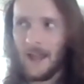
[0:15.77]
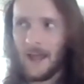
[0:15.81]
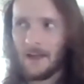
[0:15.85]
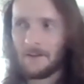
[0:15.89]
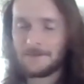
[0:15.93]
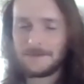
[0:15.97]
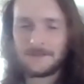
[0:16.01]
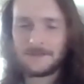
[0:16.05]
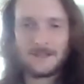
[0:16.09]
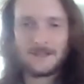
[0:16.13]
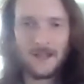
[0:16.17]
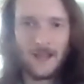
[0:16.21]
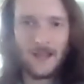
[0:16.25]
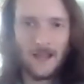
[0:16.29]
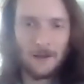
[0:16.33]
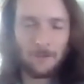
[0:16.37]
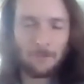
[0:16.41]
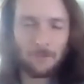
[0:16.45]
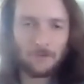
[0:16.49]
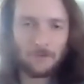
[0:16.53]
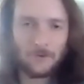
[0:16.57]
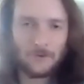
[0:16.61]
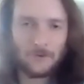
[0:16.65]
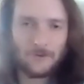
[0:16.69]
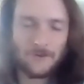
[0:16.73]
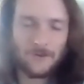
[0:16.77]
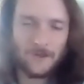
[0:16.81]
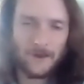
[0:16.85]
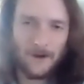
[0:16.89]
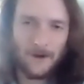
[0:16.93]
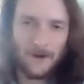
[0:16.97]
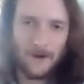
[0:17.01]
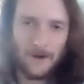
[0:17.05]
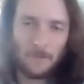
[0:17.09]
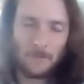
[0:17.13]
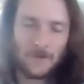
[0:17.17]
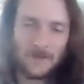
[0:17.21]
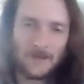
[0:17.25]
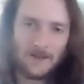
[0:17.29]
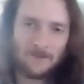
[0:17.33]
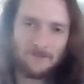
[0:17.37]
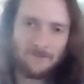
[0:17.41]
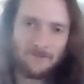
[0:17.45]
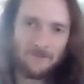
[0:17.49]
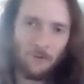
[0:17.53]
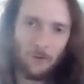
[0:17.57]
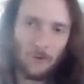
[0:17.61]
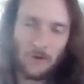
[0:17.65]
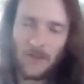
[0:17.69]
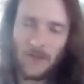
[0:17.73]
FDA approved therapy
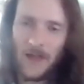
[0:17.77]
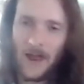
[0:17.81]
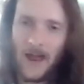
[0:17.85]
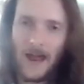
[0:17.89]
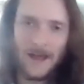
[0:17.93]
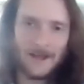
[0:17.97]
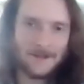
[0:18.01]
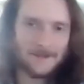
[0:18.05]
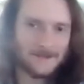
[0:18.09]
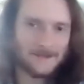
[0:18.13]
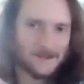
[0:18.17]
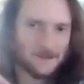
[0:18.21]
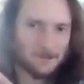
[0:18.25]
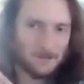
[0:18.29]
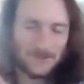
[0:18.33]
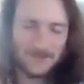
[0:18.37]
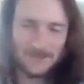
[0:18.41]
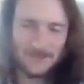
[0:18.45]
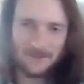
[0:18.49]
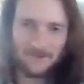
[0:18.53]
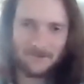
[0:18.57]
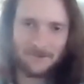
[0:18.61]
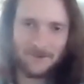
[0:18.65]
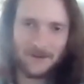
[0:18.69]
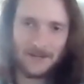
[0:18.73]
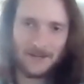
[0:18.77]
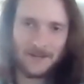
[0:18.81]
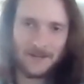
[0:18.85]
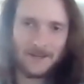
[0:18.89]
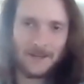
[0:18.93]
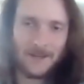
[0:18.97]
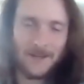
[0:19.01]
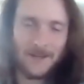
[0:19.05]
for that specific